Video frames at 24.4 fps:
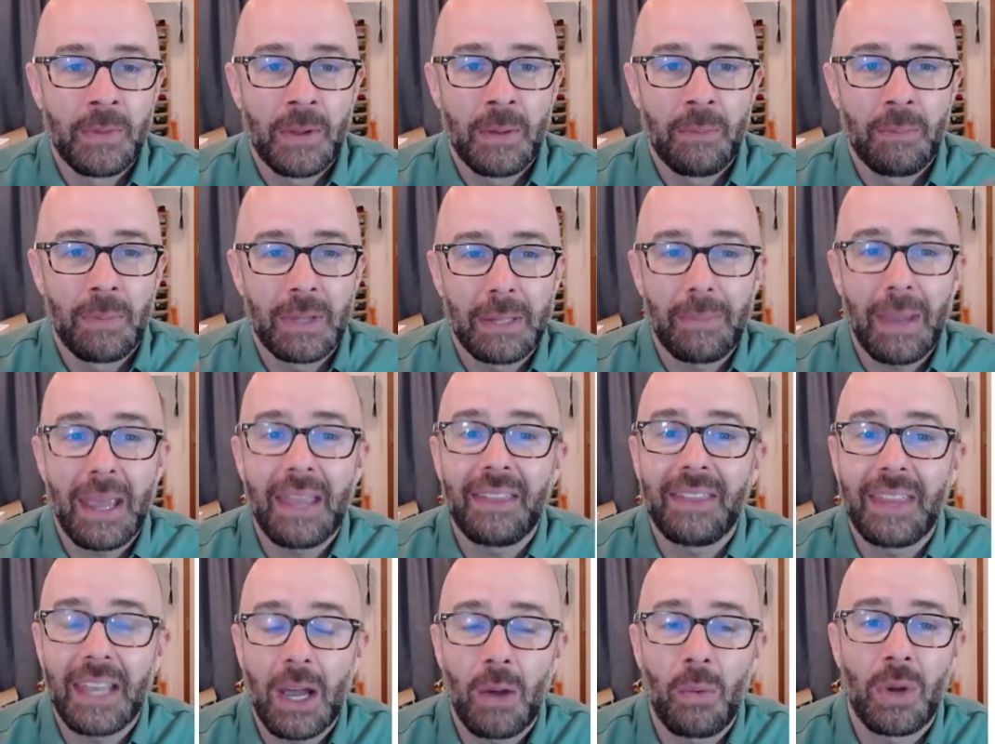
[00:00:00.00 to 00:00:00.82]
But the main
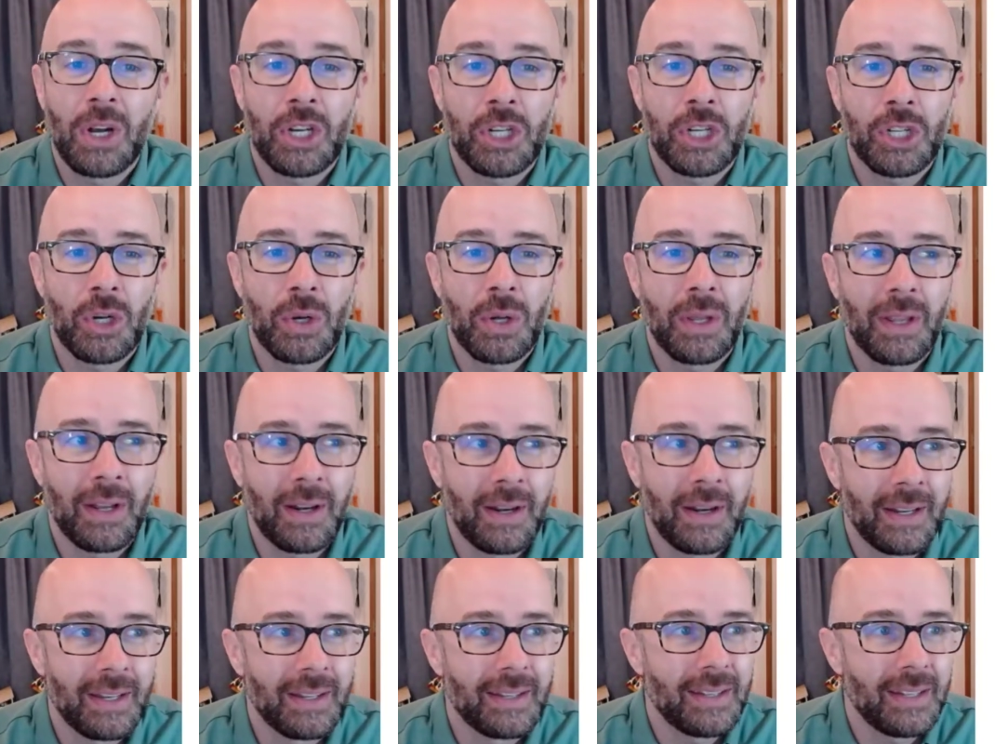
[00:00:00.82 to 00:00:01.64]
thing I want to show you there
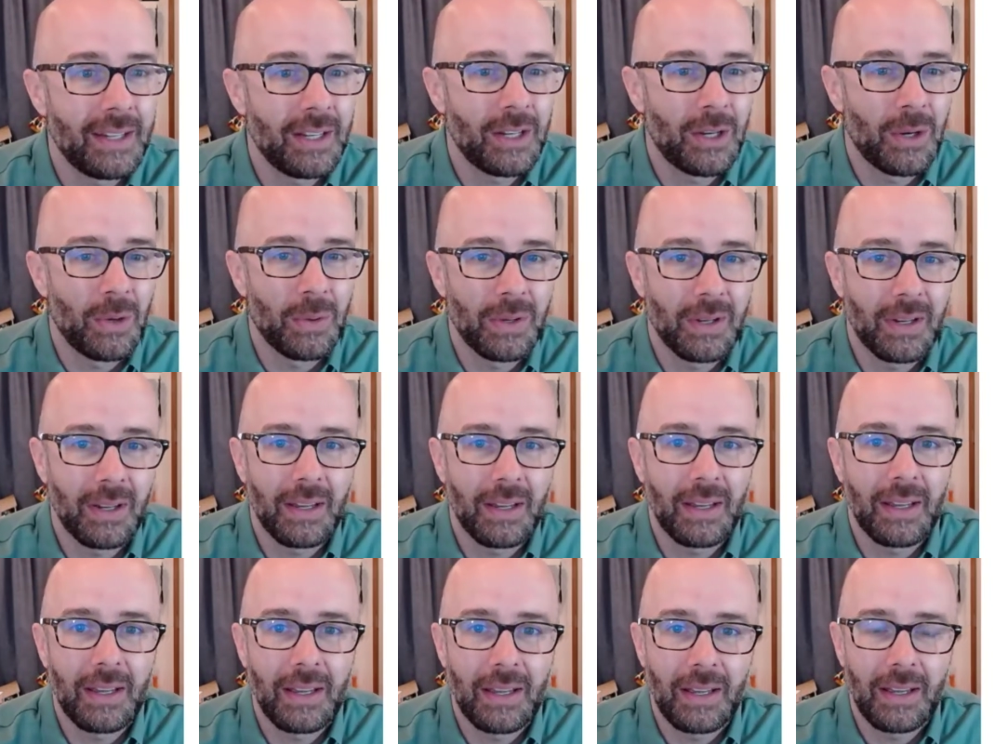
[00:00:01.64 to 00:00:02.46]
is,
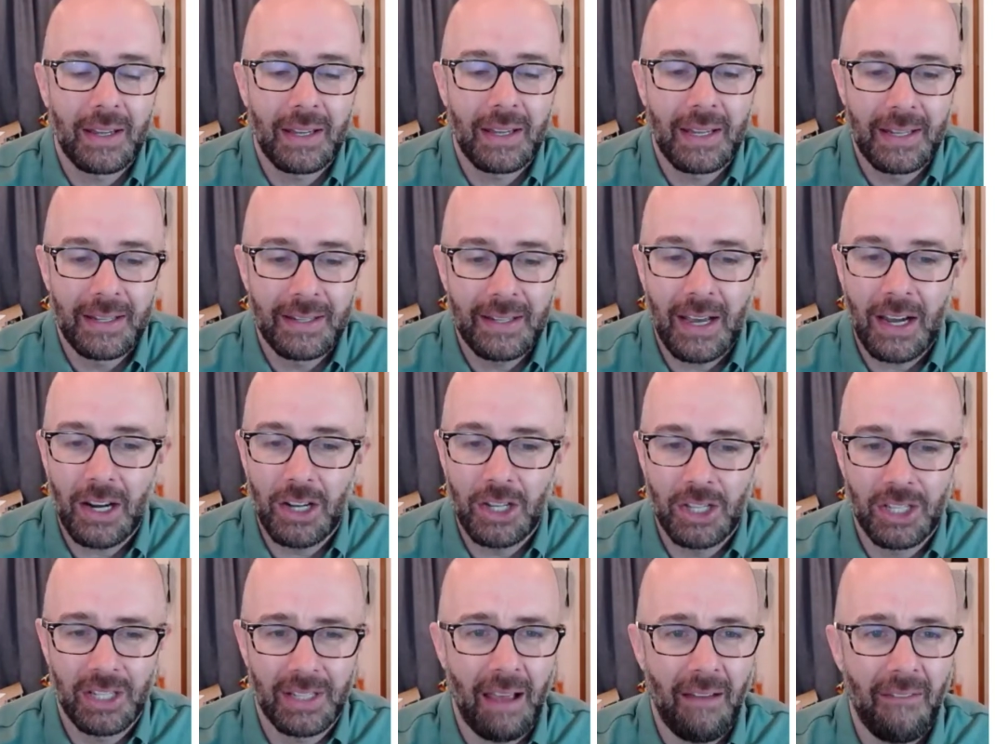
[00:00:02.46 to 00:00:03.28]

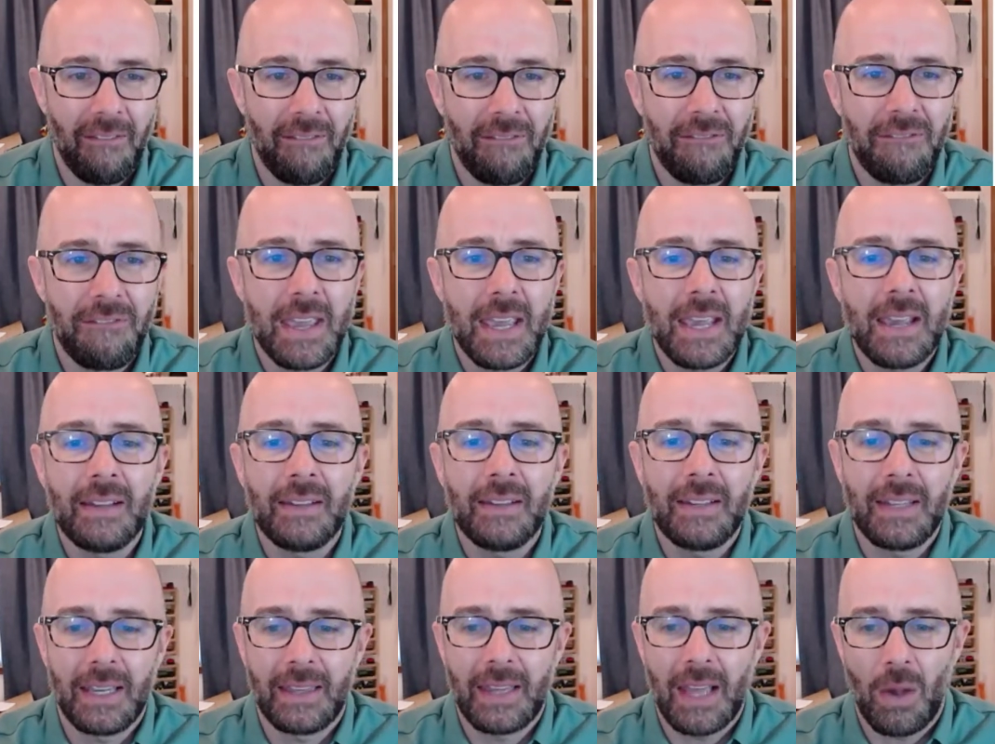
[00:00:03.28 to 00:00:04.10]
conduction. That
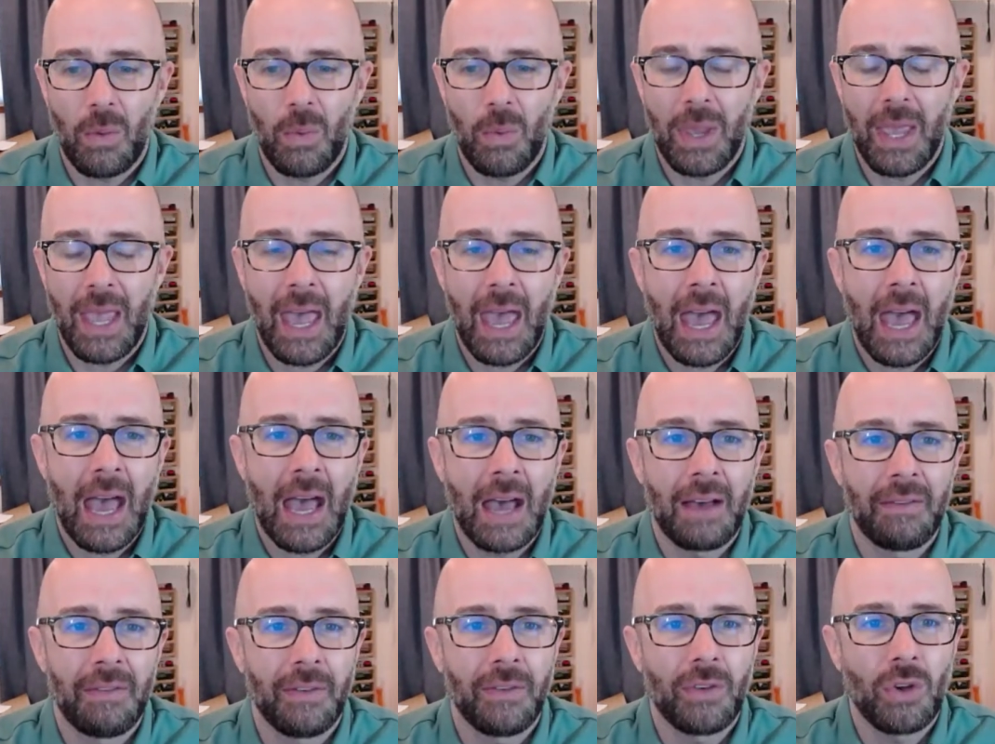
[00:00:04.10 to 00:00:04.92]
feeling that we
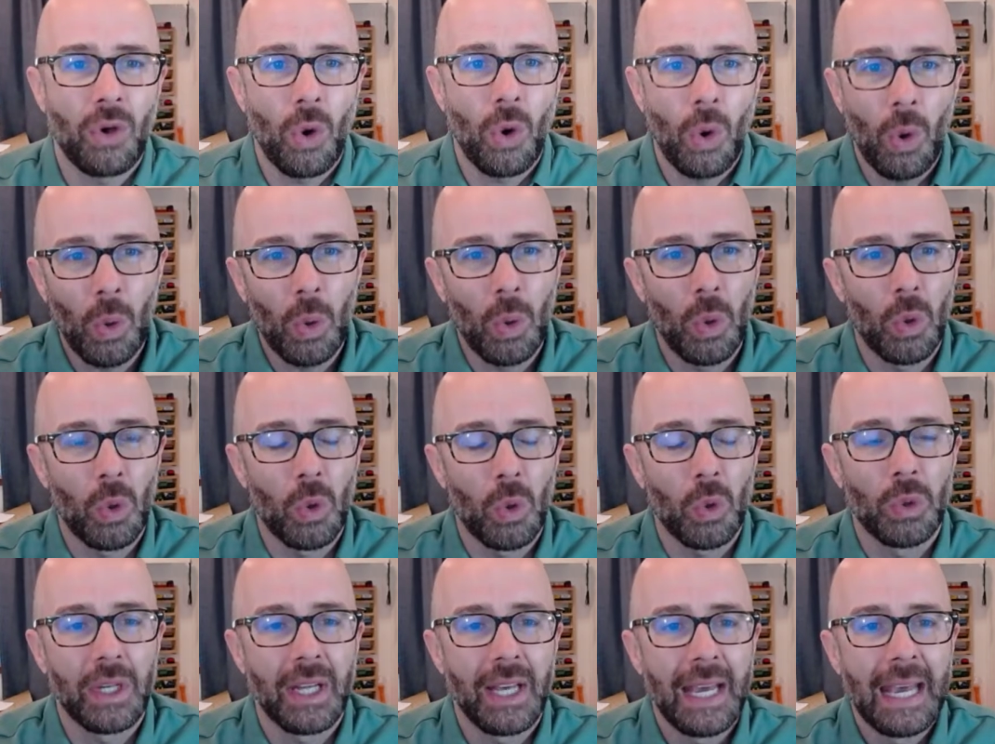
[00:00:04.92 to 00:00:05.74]
have of
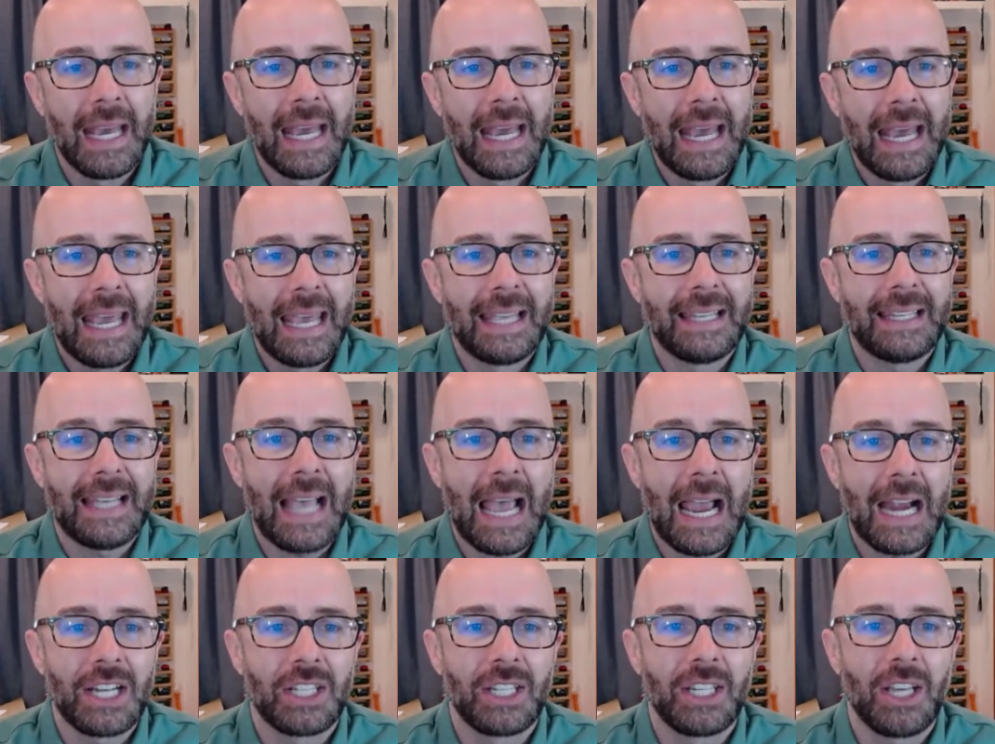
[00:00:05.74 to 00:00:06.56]
cold is
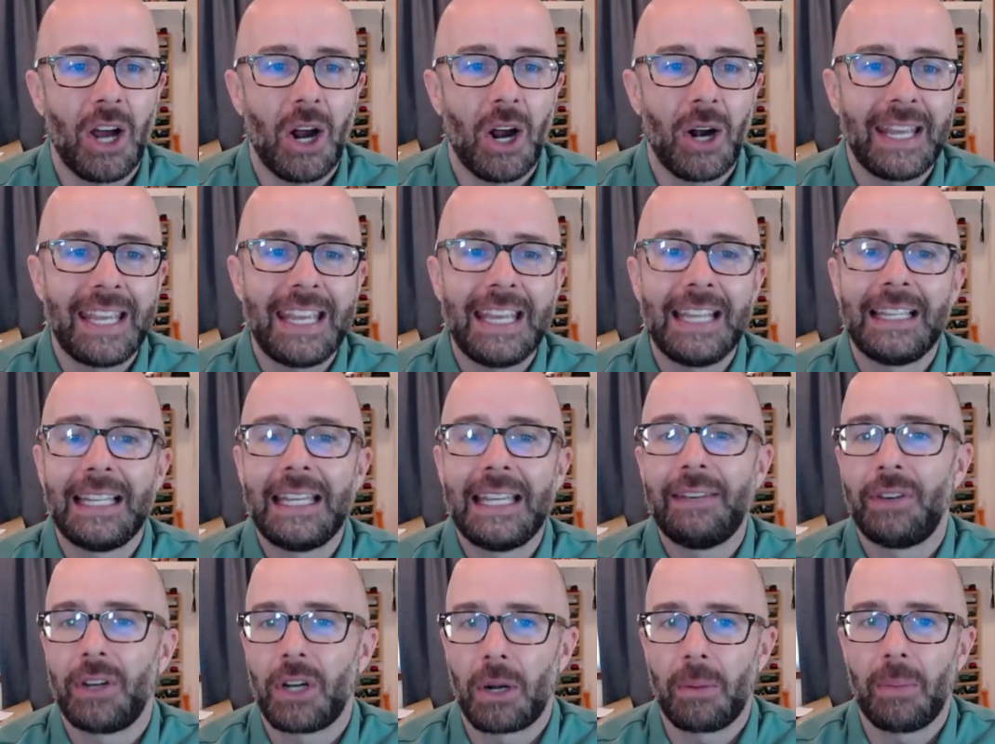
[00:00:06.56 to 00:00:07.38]
actually our heat
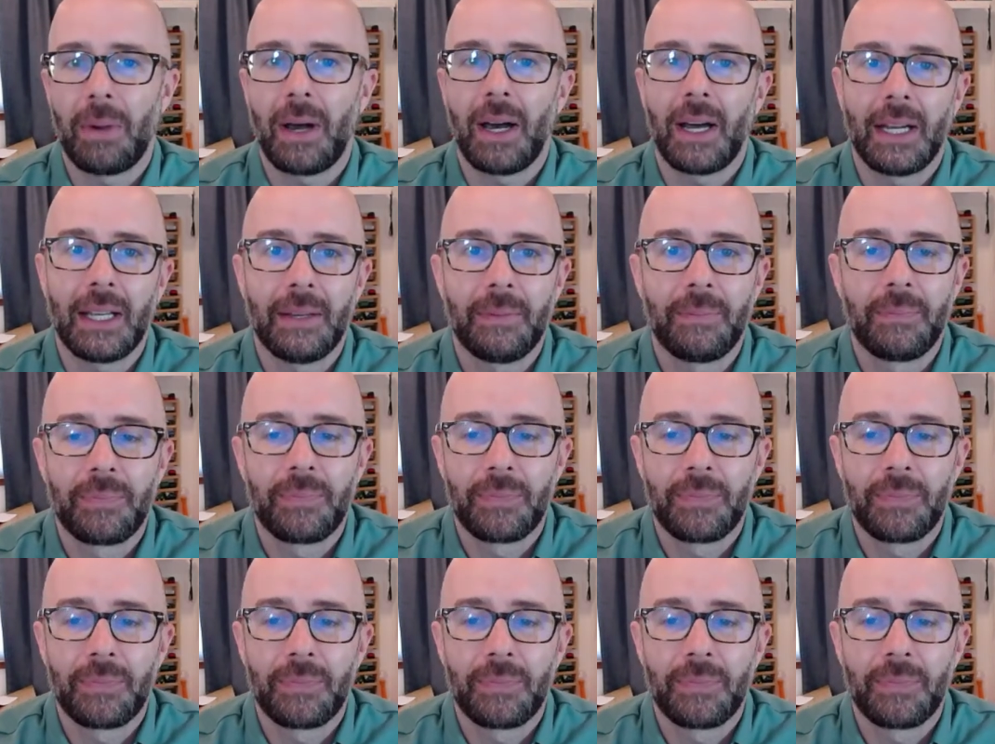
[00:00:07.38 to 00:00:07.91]
leaving our body.